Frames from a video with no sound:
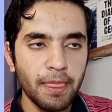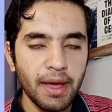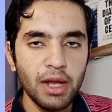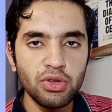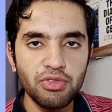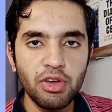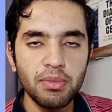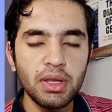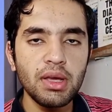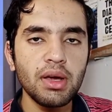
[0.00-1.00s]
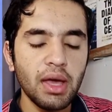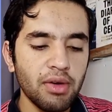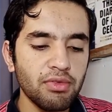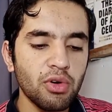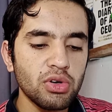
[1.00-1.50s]
halogen family
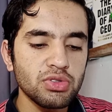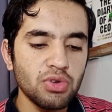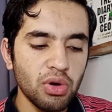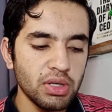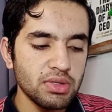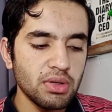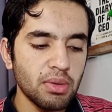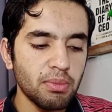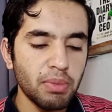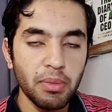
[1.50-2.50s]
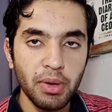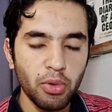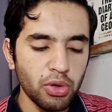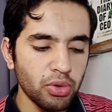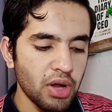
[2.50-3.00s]
have got strongest permanent
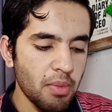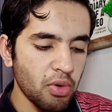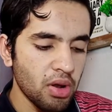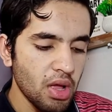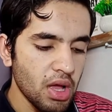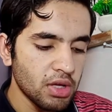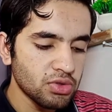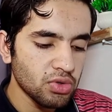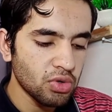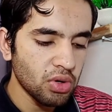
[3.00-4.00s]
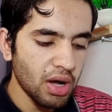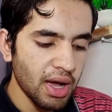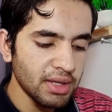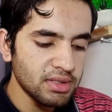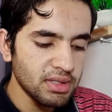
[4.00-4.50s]
molecular dipole. So
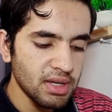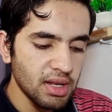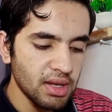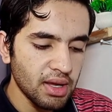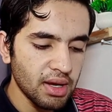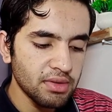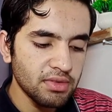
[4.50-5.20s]
ICl and